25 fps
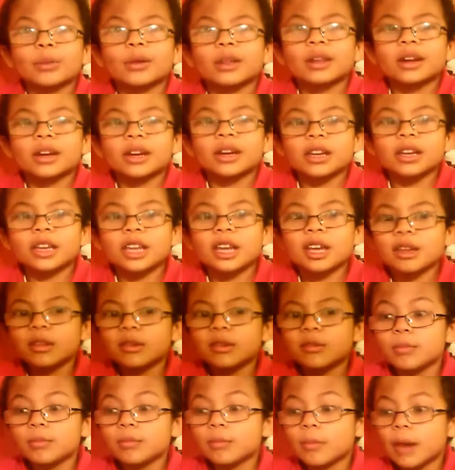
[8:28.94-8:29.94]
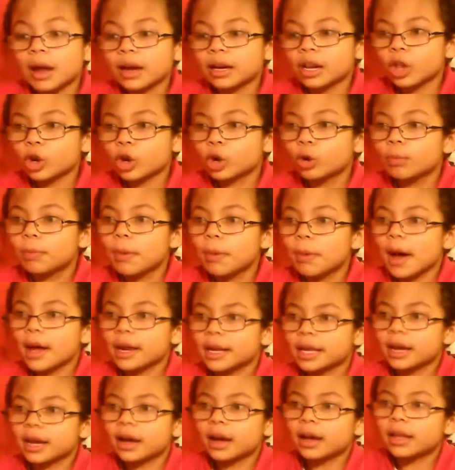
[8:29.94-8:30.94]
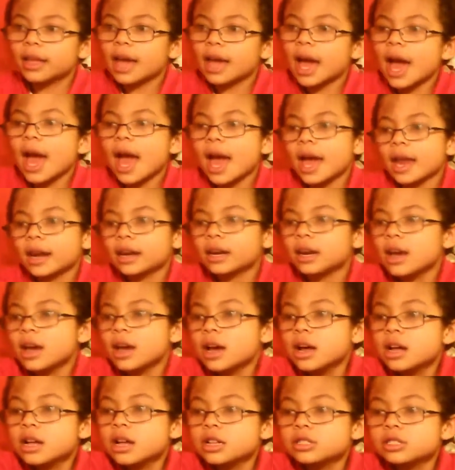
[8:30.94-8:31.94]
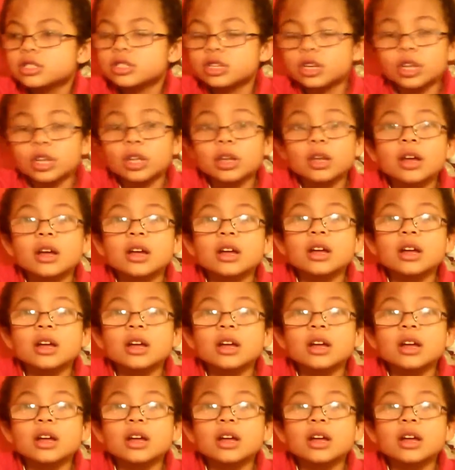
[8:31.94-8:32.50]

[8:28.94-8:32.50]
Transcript: gonna need my little buddy again to